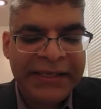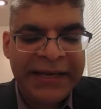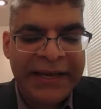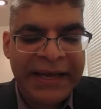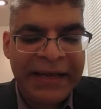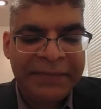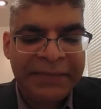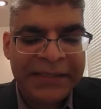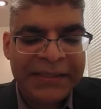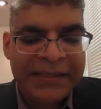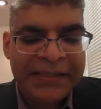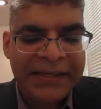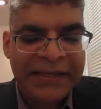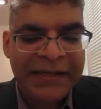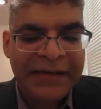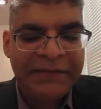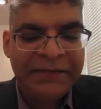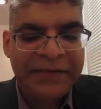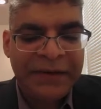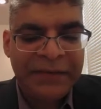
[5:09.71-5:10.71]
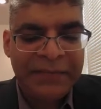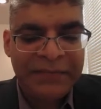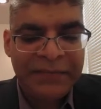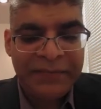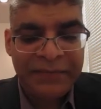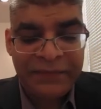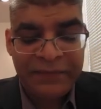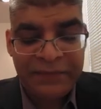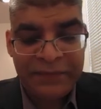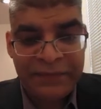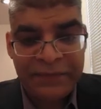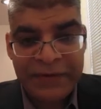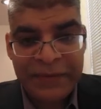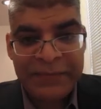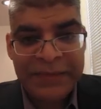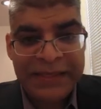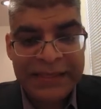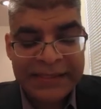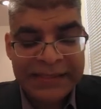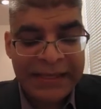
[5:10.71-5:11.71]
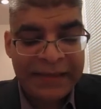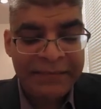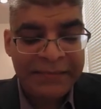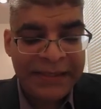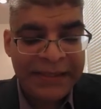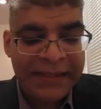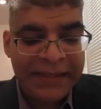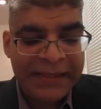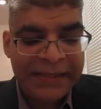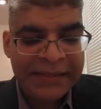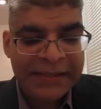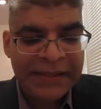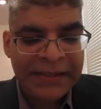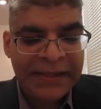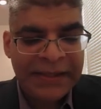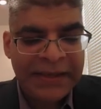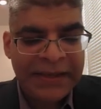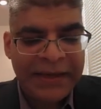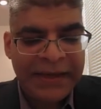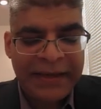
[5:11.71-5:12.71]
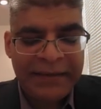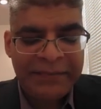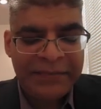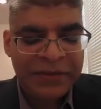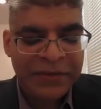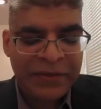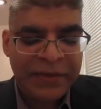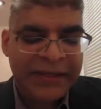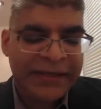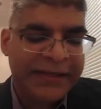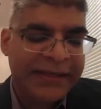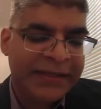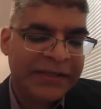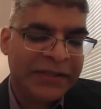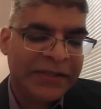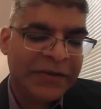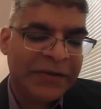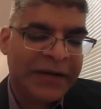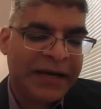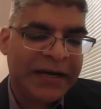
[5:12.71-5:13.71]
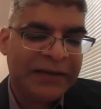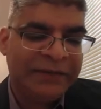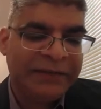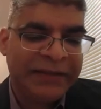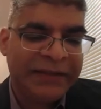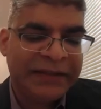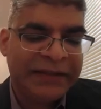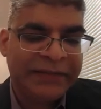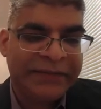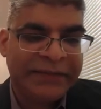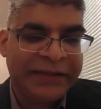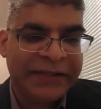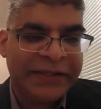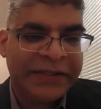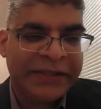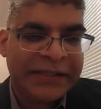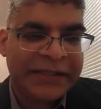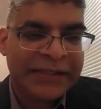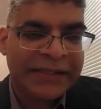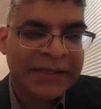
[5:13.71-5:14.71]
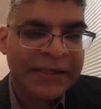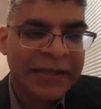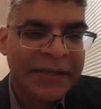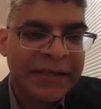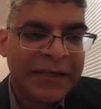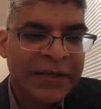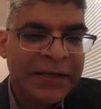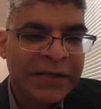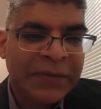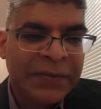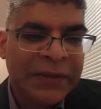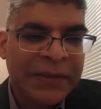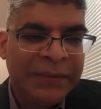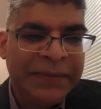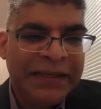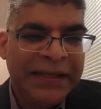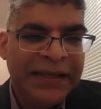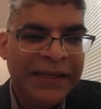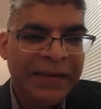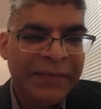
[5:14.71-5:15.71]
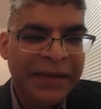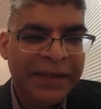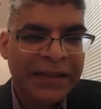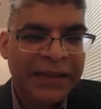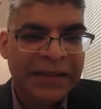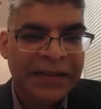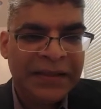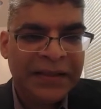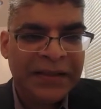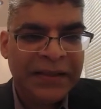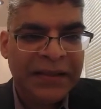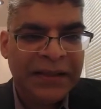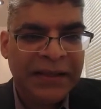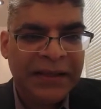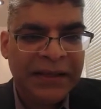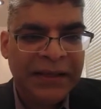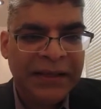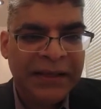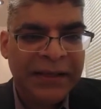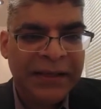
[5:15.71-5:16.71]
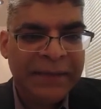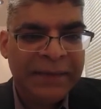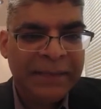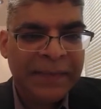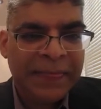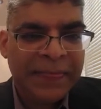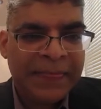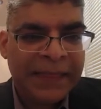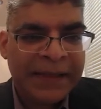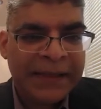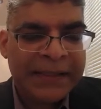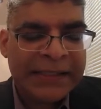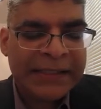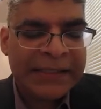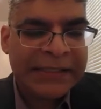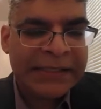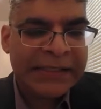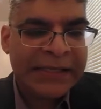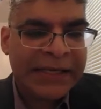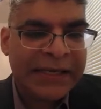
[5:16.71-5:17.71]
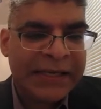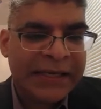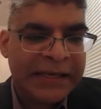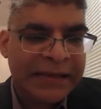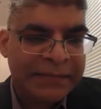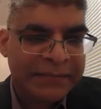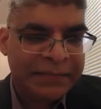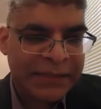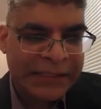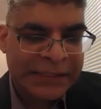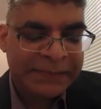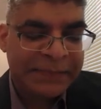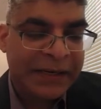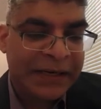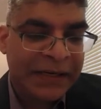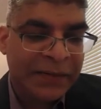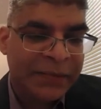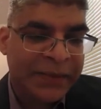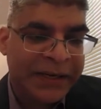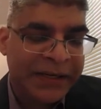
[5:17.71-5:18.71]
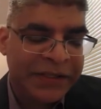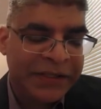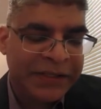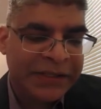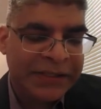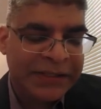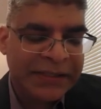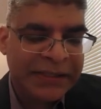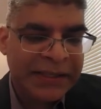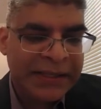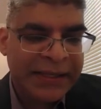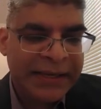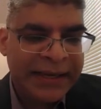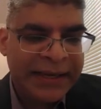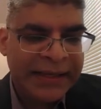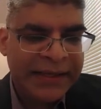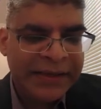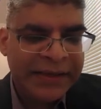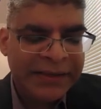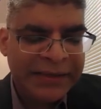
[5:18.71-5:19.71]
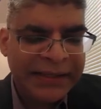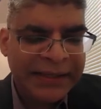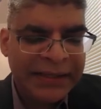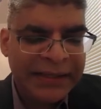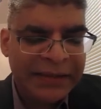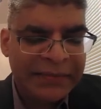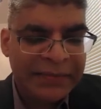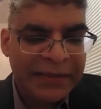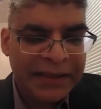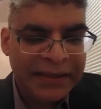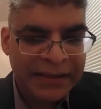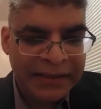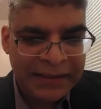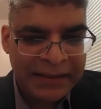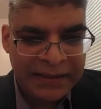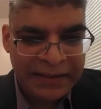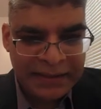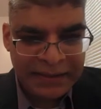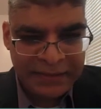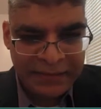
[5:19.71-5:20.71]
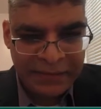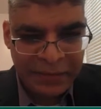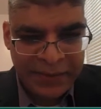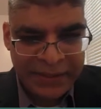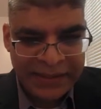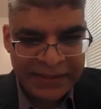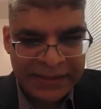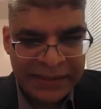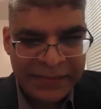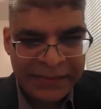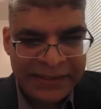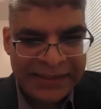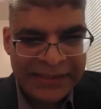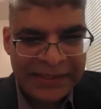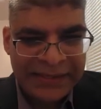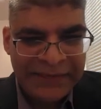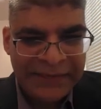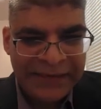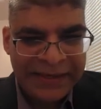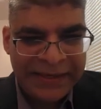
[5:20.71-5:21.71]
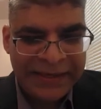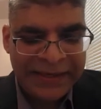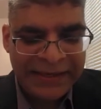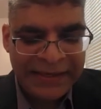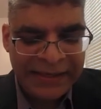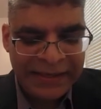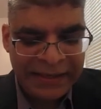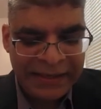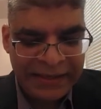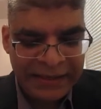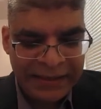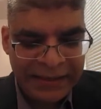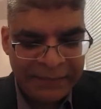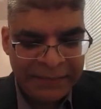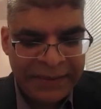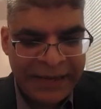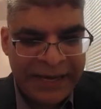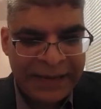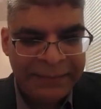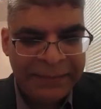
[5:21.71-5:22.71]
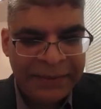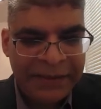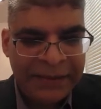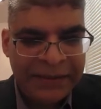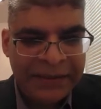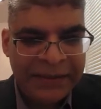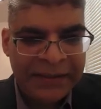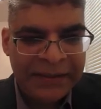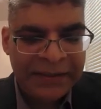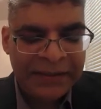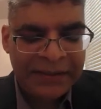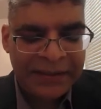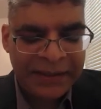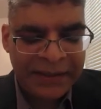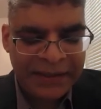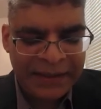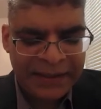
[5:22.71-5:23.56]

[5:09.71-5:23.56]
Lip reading: compensated from these companies, so there is no conflict of interest. So we'll begin with the smartwatches, and usually in the ones that we see very popular